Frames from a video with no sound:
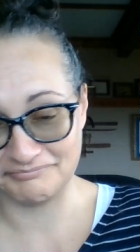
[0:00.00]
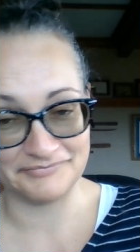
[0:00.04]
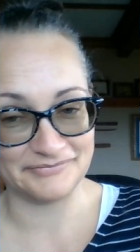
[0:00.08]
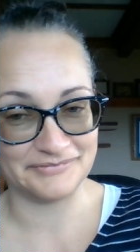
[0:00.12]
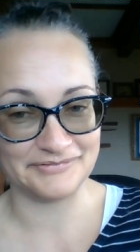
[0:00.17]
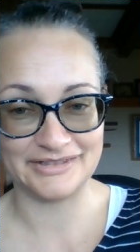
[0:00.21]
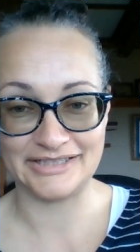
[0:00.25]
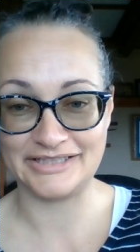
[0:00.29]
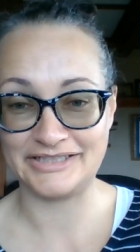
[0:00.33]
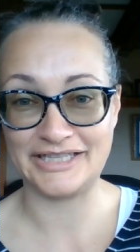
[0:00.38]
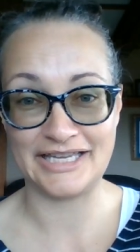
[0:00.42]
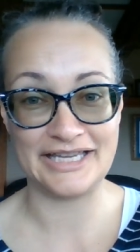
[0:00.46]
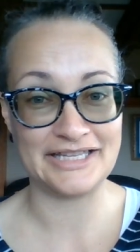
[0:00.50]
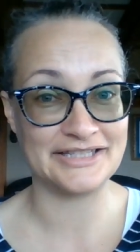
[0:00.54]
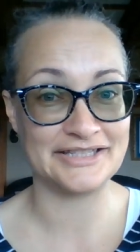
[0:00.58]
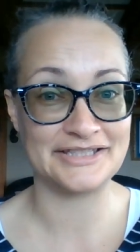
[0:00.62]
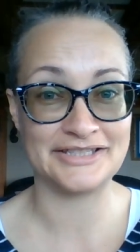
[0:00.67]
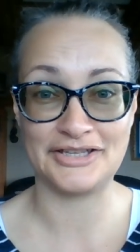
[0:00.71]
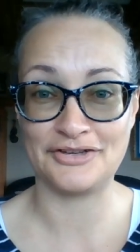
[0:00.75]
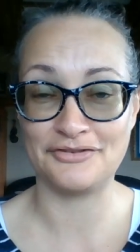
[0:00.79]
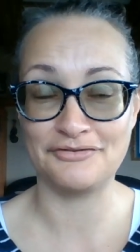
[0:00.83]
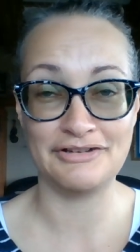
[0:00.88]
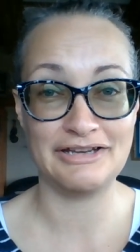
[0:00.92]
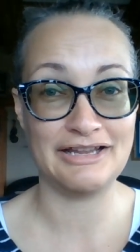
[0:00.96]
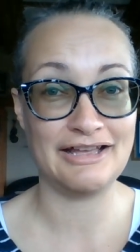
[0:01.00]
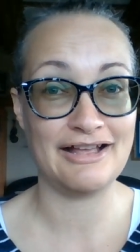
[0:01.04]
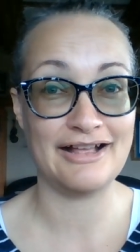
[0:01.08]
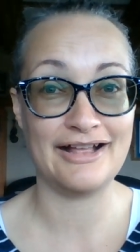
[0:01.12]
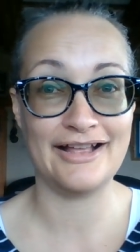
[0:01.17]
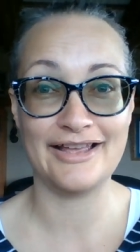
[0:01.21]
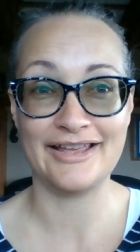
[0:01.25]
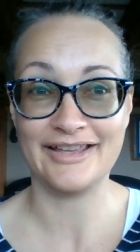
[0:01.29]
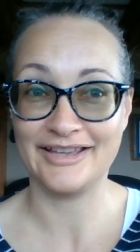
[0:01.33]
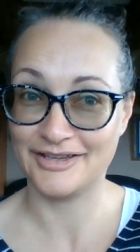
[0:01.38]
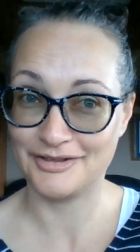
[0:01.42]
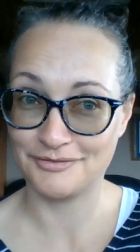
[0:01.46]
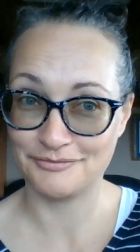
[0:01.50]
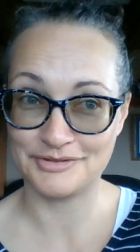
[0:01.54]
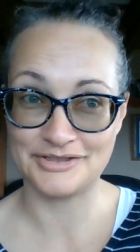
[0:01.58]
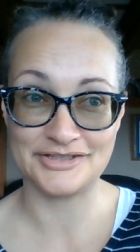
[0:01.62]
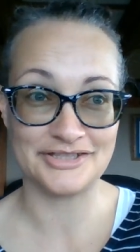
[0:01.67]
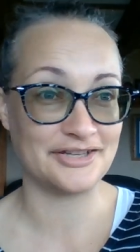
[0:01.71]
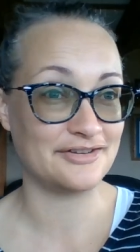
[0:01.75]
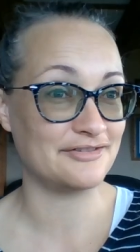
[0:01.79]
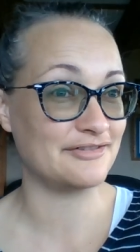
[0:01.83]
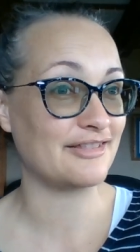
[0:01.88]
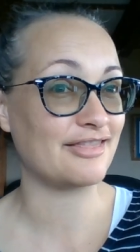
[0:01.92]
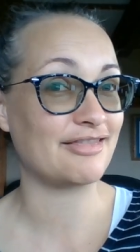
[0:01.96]
the dates don't lie. It was
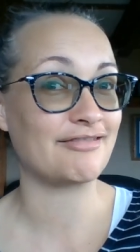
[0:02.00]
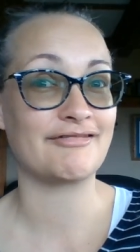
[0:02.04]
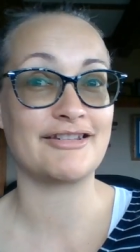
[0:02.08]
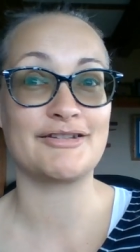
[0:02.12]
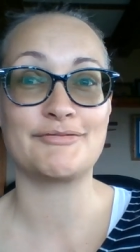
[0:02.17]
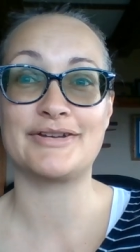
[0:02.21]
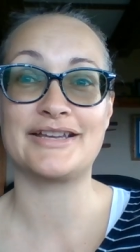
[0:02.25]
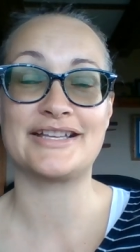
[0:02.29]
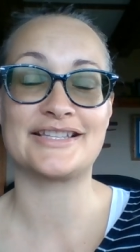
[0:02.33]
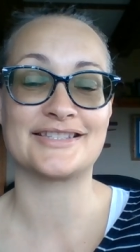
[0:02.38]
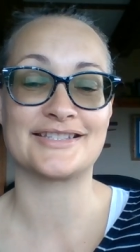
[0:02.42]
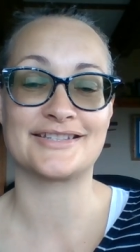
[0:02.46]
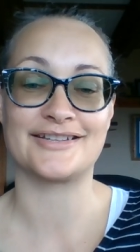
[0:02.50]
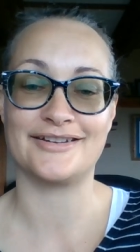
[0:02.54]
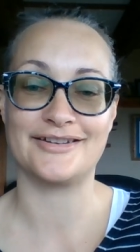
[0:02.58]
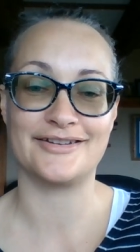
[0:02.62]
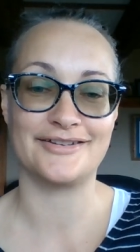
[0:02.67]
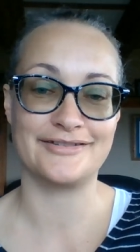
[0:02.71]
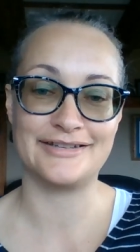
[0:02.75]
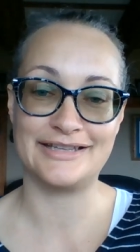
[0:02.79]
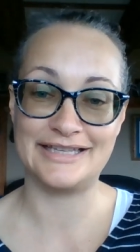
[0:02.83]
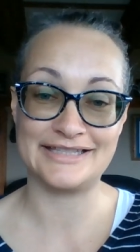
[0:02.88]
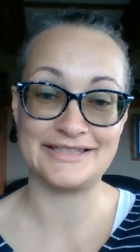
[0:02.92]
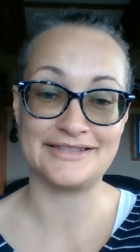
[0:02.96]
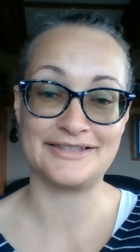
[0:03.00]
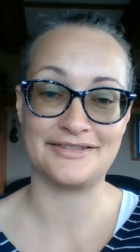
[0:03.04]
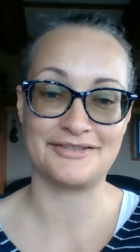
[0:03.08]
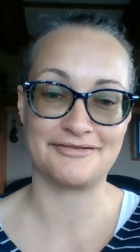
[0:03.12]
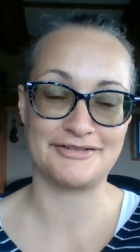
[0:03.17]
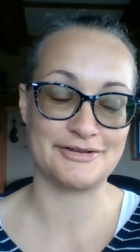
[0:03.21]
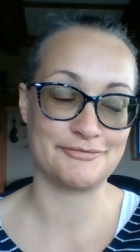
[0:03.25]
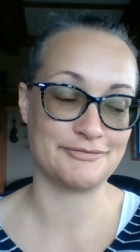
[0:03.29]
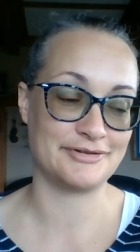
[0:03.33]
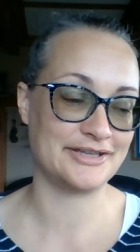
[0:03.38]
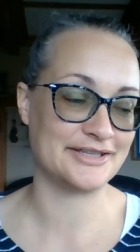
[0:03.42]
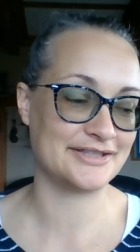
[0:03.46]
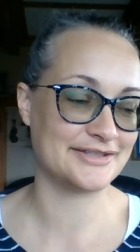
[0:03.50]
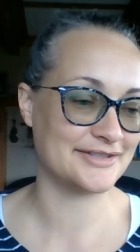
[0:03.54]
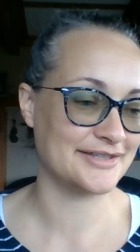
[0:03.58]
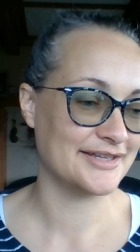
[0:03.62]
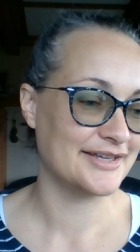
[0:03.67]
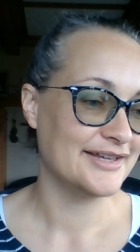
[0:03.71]
only three weeks ago, less than three weeks.